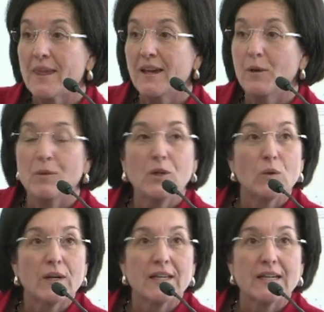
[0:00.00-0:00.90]
And we'll
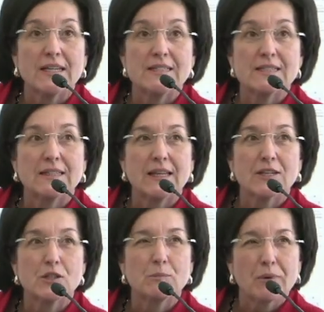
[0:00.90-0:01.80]
organize an
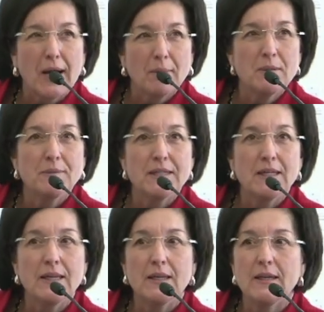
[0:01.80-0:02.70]
election
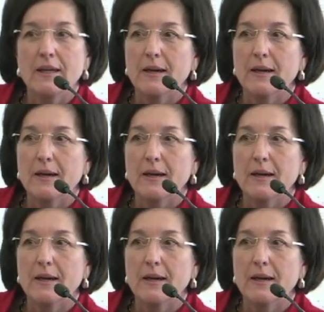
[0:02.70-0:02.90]
probably